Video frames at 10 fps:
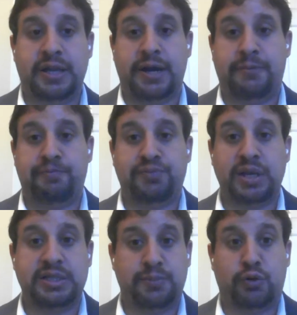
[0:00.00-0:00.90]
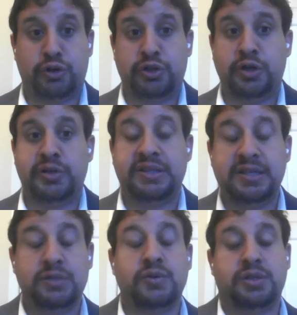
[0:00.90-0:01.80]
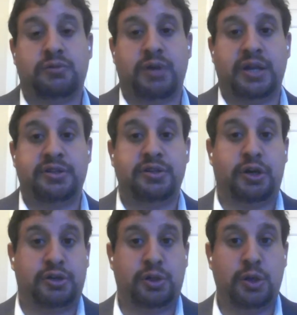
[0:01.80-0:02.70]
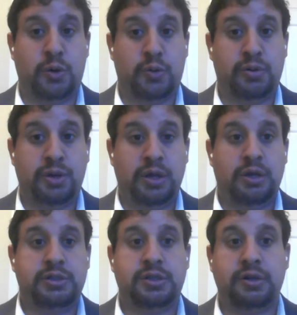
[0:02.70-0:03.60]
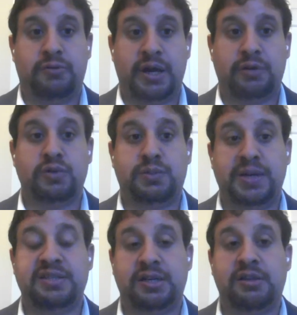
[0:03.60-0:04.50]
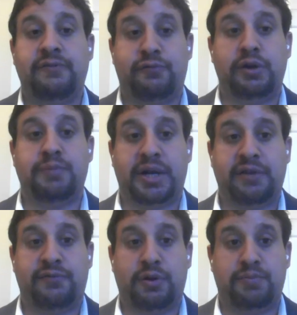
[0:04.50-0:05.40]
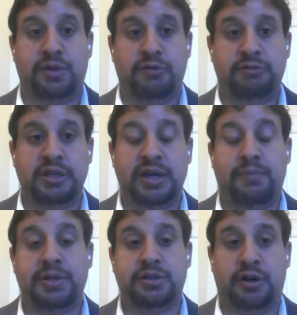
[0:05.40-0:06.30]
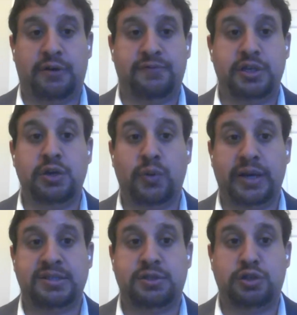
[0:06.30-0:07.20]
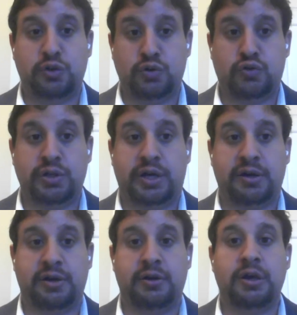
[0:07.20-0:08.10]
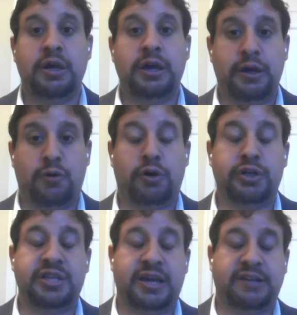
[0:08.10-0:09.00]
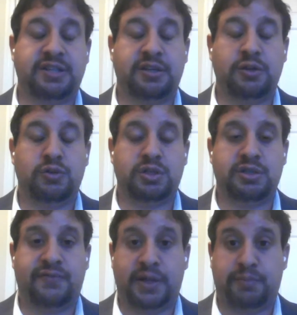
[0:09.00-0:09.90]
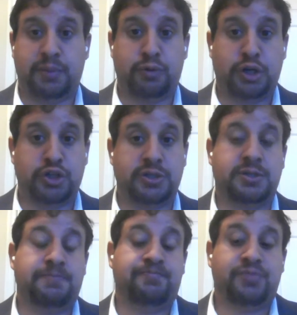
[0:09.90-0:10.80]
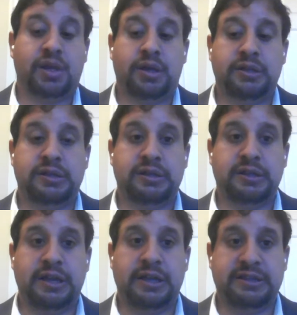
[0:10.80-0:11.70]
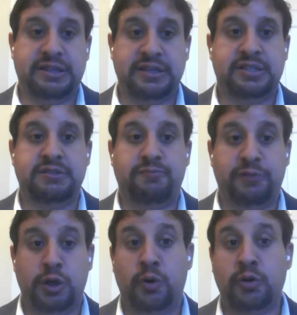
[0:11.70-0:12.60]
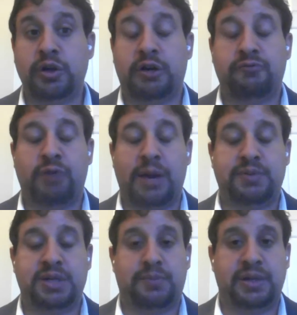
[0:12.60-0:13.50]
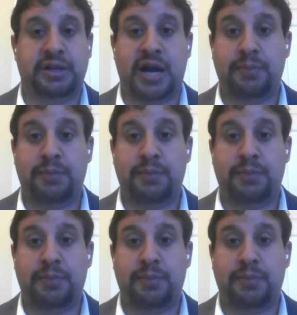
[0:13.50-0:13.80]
Now, it's important to know that this was a grant, not a loan. So the grant was basically free money from the government of the US to Sri Lanka in order to execute development projects. this loan got wrapped up in